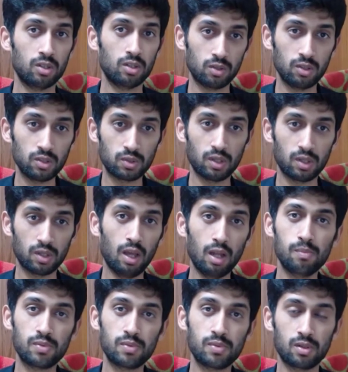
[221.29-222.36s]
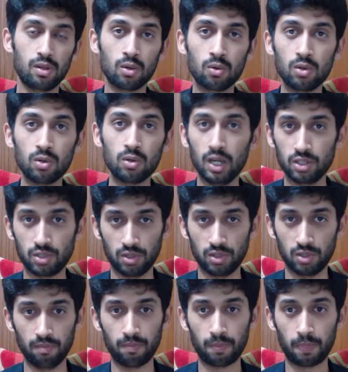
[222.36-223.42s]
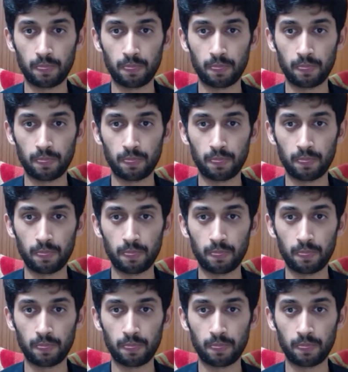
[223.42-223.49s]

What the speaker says: So this helps in good digestion.